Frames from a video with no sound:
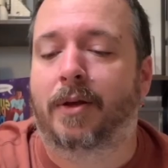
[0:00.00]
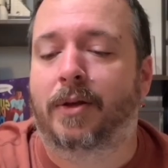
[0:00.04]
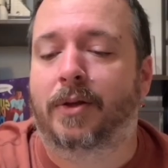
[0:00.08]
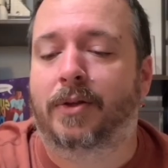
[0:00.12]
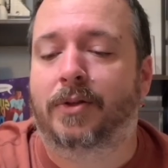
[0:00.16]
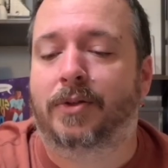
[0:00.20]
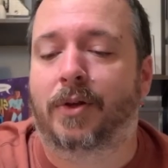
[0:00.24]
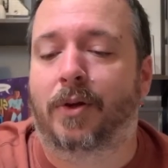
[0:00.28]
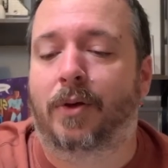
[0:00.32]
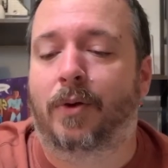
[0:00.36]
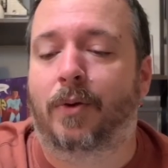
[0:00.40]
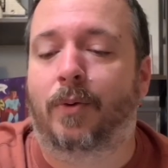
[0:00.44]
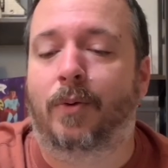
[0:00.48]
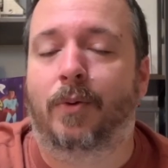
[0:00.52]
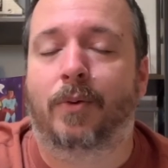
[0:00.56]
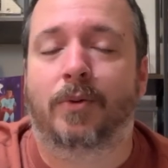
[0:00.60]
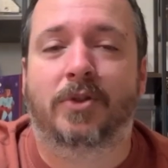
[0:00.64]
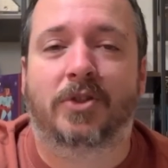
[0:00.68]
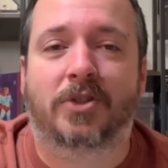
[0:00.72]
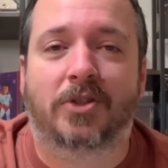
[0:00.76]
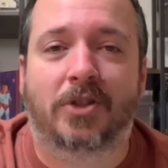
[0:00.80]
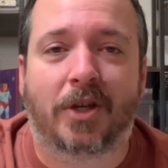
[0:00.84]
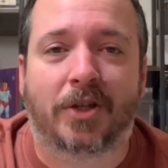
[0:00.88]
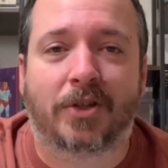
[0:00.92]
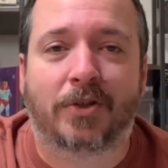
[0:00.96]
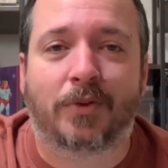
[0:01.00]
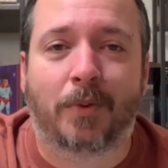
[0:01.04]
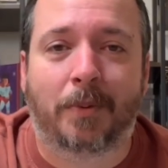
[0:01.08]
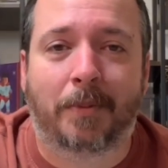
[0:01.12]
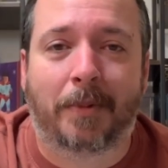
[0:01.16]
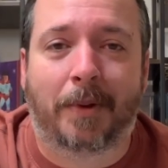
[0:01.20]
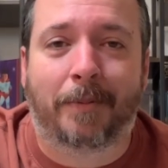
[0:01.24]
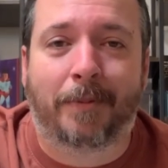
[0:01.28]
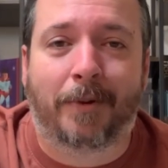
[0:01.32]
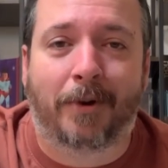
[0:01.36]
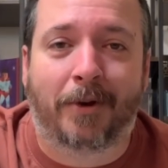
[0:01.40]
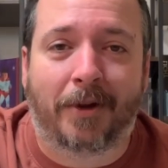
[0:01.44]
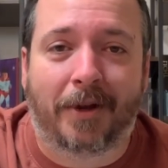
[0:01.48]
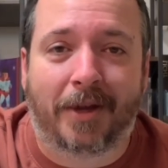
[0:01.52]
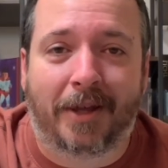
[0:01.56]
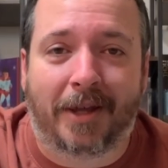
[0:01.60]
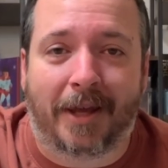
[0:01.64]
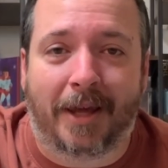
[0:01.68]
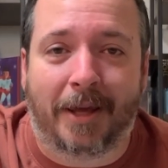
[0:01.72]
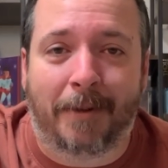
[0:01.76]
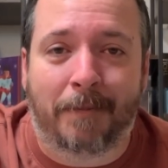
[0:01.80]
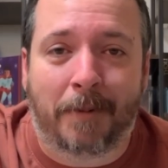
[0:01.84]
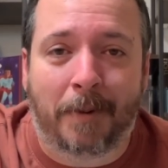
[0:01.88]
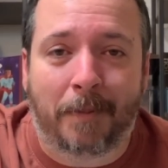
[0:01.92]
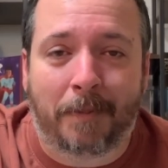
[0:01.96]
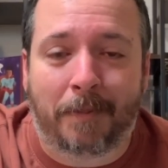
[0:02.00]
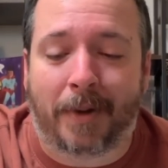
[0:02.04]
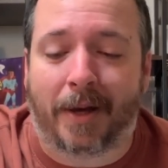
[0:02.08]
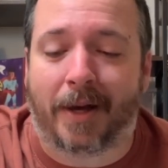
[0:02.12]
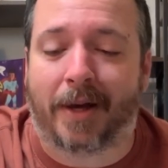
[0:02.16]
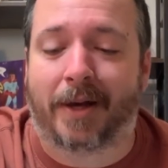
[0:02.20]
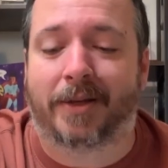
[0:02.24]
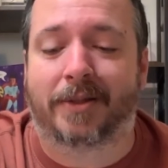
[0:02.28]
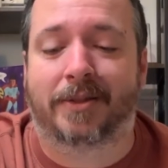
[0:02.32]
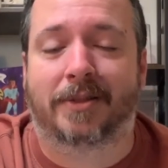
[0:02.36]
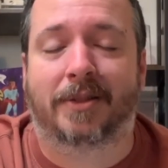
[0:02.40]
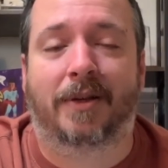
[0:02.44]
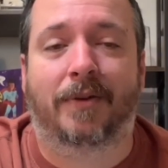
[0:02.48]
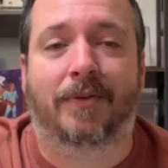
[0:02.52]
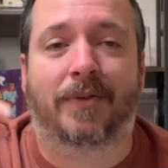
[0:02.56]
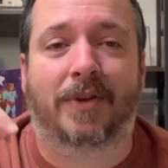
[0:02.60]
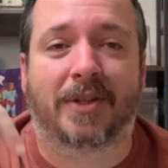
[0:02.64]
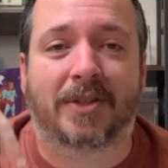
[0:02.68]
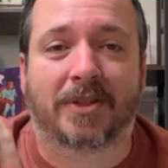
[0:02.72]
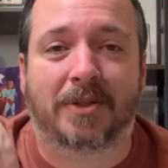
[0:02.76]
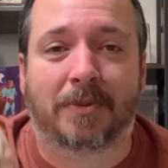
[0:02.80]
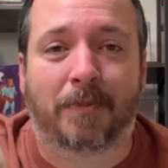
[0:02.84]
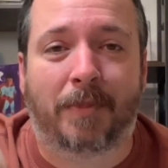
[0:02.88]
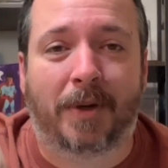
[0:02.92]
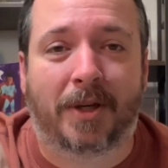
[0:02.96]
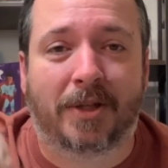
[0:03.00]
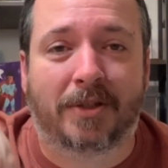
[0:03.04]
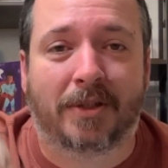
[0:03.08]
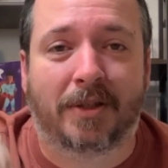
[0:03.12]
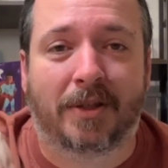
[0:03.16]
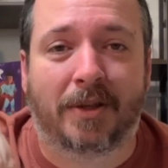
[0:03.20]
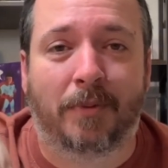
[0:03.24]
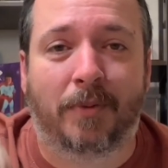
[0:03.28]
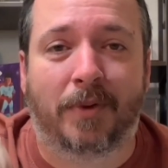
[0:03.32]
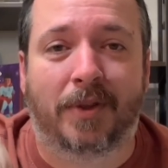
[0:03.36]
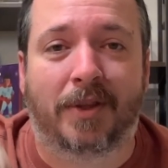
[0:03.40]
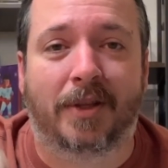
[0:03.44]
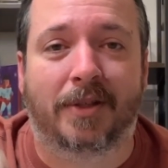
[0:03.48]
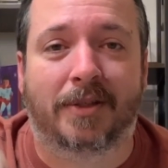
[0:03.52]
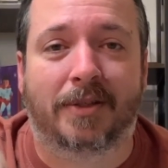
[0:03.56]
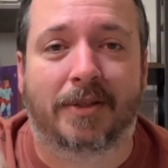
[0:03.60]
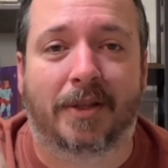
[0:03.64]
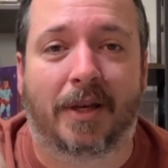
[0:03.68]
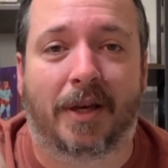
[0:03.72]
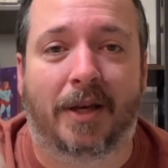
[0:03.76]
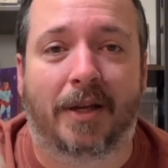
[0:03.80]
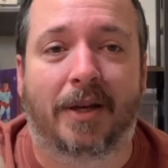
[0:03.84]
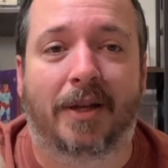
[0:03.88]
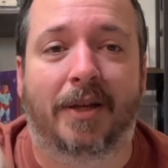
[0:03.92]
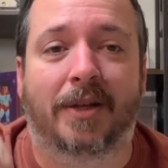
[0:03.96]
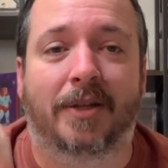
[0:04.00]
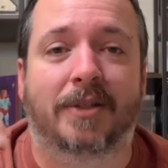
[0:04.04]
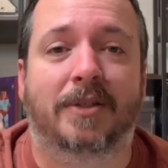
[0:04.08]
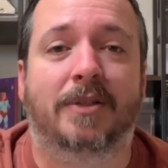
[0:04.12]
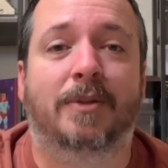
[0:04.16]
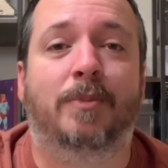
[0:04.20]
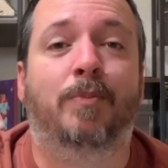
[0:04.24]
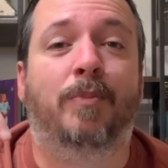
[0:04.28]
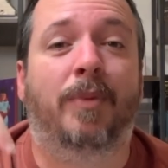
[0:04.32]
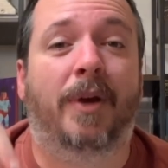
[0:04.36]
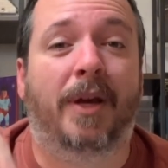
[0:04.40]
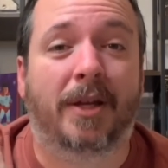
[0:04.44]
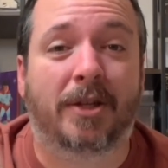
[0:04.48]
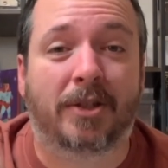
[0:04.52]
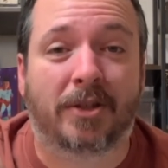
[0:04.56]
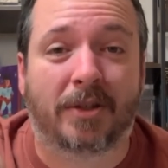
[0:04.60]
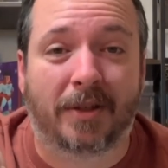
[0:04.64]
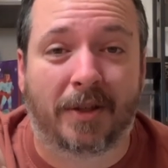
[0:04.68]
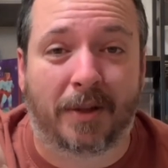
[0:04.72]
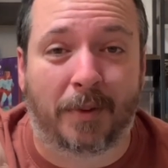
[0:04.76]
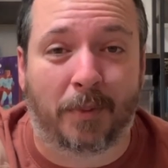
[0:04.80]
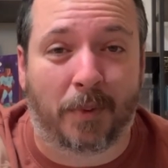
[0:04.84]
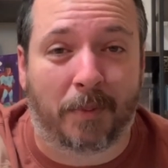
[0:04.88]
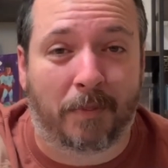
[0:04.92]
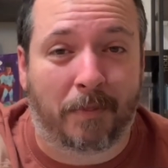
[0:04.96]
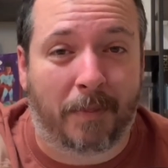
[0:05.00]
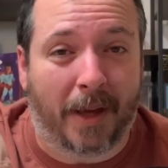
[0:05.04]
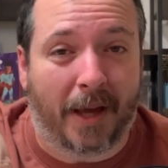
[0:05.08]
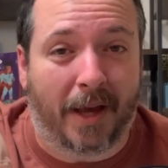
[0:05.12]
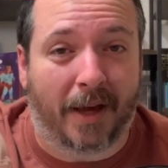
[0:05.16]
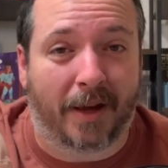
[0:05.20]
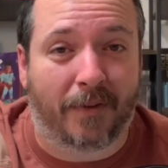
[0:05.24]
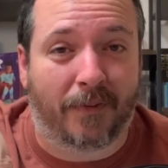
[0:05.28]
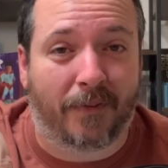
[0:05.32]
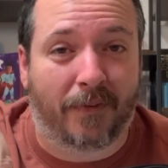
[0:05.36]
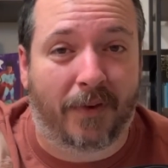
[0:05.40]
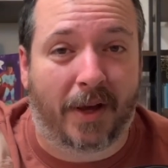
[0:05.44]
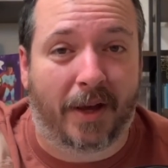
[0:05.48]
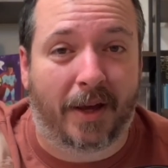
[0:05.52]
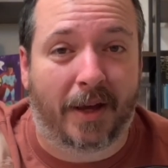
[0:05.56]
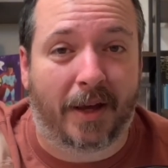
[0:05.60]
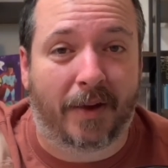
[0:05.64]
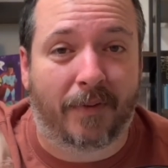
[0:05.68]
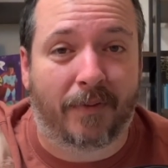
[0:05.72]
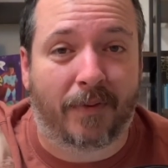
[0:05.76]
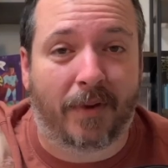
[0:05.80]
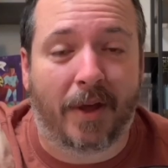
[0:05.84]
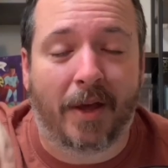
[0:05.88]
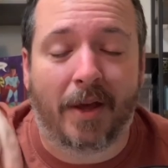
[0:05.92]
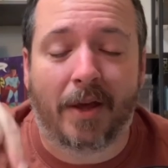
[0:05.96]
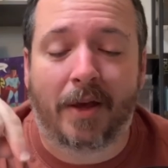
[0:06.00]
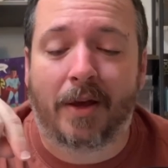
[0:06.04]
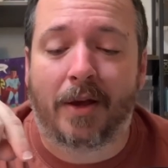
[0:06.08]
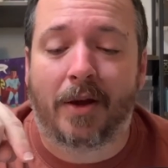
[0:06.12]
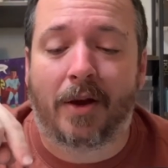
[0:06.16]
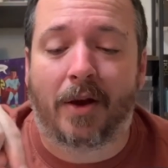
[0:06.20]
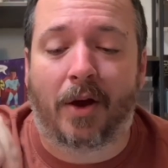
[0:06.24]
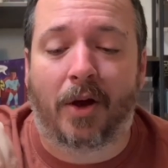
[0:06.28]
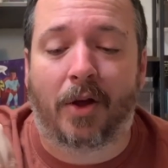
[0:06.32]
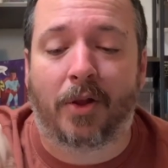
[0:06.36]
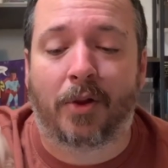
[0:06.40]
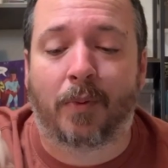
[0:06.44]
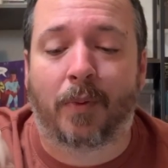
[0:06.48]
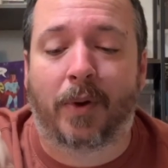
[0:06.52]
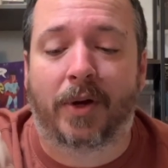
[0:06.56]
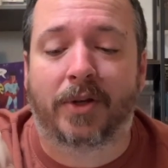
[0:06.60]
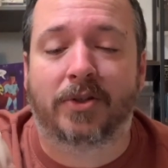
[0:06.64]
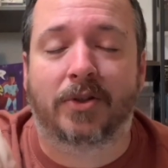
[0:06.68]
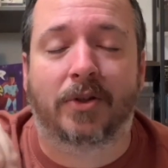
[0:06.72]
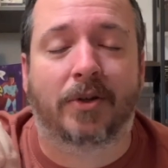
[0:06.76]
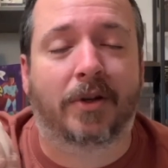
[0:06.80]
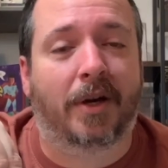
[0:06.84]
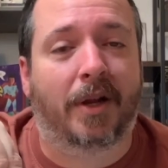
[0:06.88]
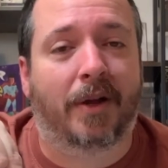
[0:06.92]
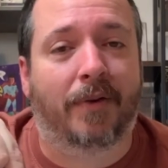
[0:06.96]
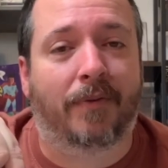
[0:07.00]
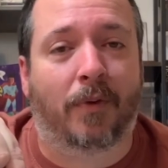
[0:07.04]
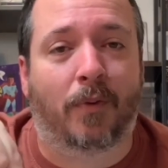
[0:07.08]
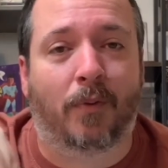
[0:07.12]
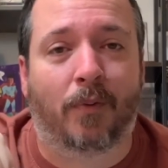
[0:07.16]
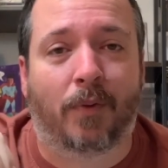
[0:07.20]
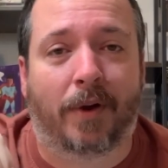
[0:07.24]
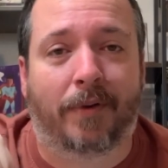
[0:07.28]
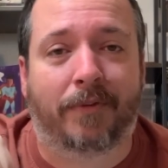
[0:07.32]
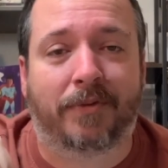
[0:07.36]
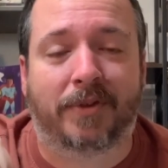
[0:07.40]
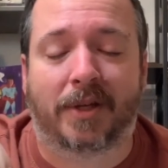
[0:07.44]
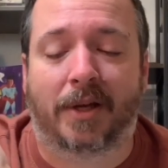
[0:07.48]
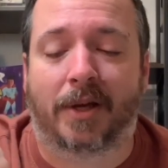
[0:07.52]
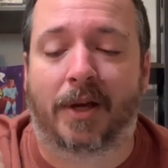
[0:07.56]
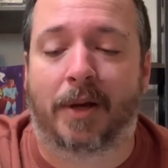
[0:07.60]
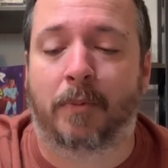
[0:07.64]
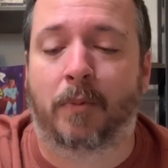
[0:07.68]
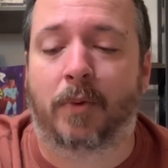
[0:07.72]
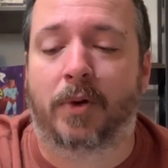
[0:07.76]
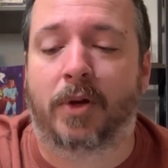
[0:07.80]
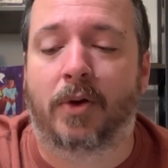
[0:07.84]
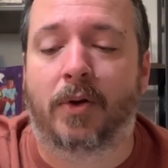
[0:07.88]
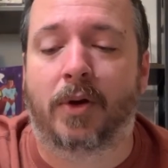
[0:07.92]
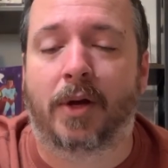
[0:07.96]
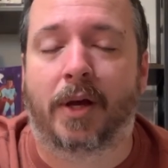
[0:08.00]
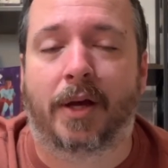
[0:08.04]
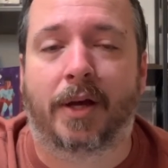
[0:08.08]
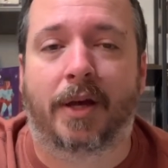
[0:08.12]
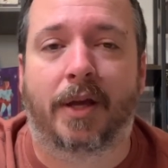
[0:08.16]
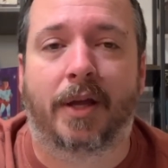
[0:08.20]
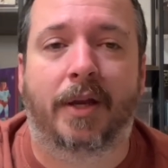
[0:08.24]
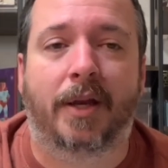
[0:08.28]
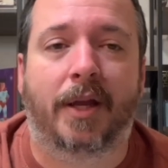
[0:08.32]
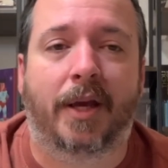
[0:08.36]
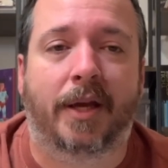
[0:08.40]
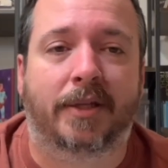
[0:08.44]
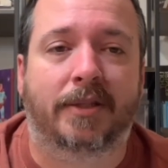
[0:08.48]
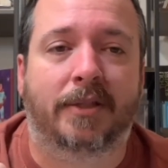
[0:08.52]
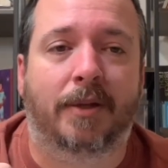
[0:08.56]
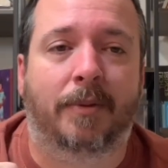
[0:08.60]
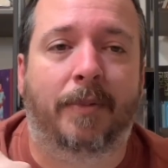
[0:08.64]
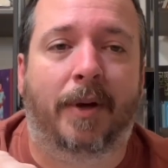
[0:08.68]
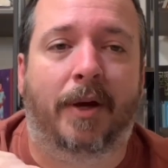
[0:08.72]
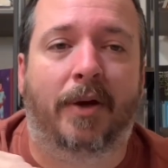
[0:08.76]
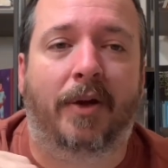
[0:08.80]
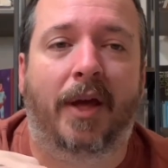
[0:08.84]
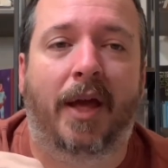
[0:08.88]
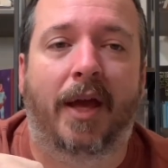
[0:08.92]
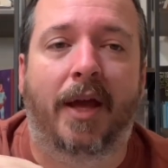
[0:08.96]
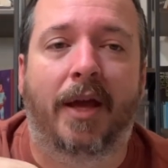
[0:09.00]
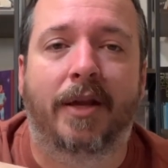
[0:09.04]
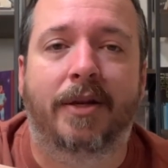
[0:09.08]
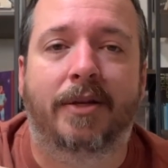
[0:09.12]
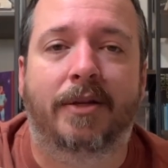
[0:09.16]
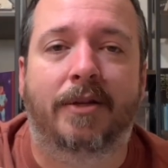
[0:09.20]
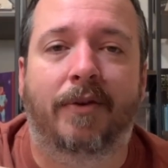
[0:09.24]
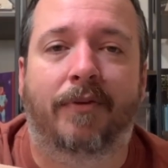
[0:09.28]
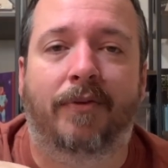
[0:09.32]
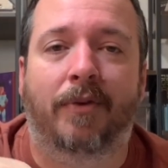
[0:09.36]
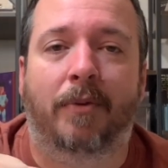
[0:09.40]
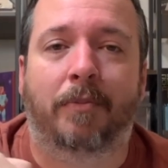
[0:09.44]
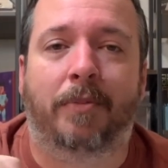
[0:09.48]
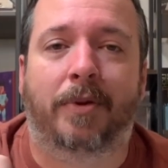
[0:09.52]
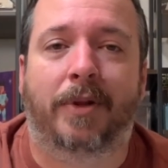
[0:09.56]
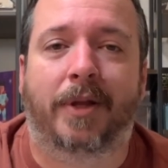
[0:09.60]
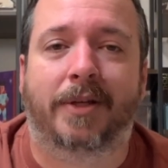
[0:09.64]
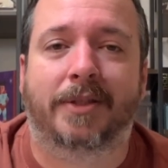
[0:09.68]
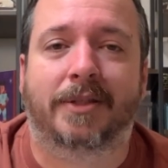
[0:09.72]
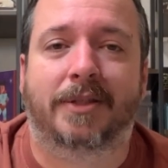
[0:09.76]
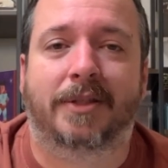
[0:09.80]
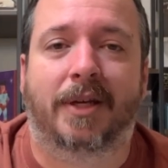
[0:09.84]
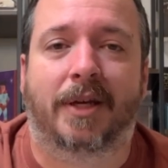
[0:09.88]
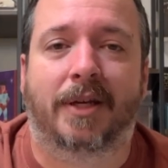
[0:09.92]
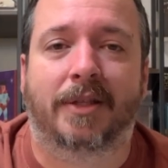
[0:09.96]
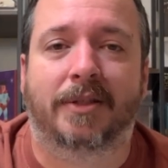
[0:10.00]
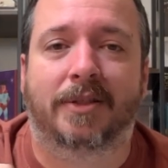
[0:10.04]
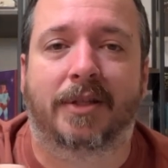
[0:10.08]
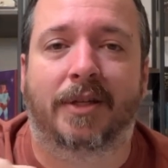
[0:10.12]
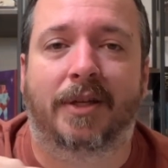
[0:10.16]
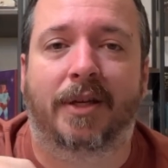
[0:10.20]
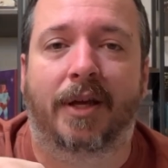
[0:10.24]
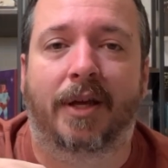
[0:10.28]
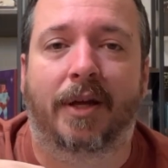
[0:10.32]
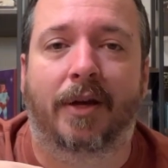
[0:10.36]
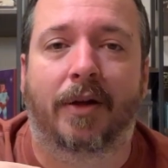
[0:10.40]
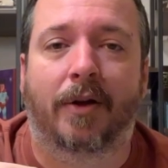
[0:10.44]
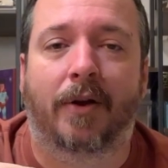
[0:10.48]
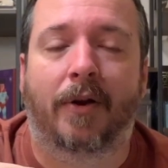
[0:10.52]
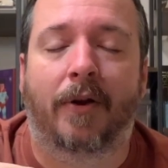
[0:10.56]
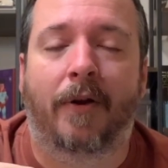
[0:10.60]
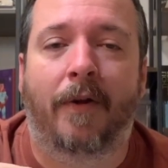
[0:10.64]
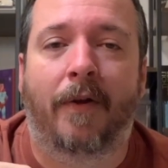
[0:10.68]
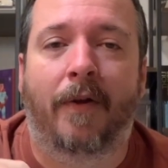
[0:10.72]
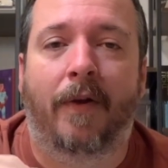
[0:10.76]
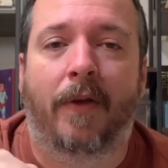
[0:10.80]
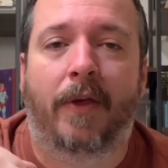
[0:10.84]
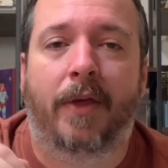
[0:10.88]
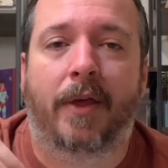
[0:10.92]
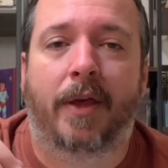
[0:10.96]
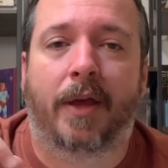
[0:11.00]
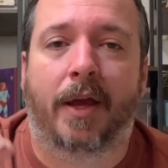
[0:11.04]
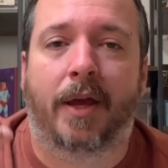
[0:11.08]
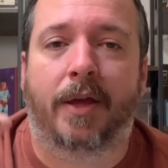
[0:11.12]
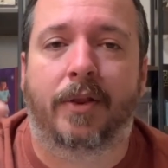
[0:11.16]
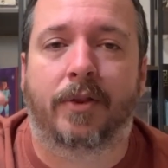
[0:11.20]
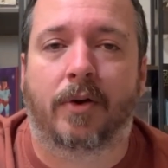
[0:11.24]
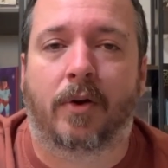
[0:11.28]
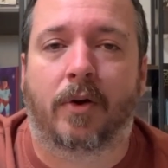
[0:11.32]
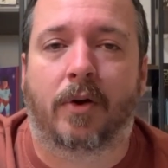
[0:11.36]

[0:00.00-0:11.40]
So just remember, keep it positive, especially with this set, especially with bag 5. Otherwise, you're going to have a rough time when you got to connect about 8 different plus signs in here, and they're